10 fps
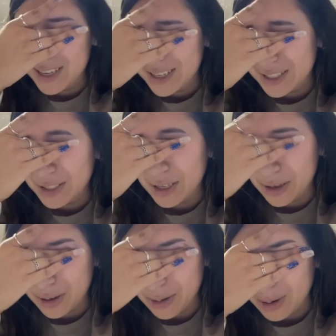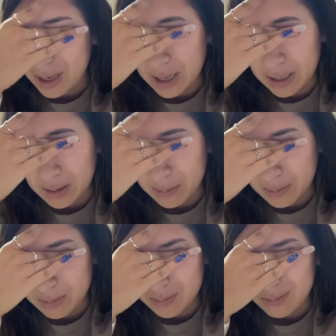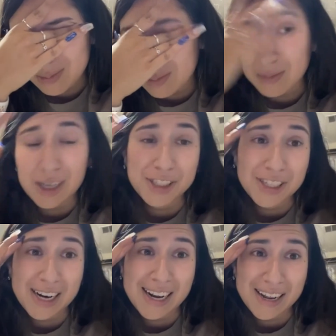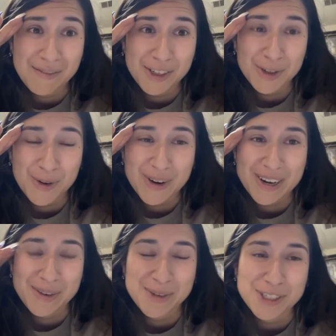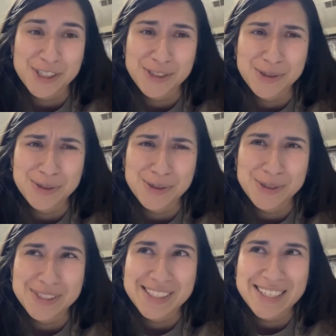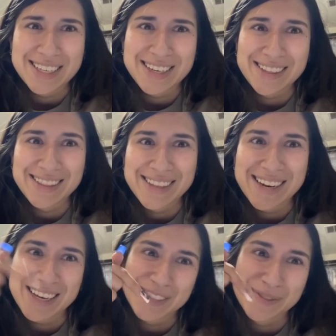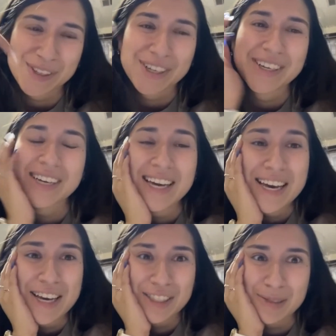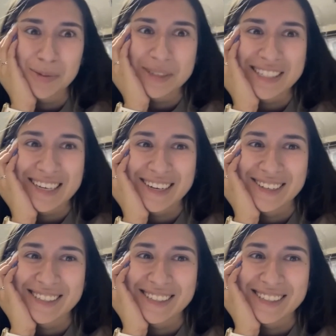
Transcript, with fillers: So, um, I just got out of inventory, which you'll see in the next vlog. So I'm a bit tired,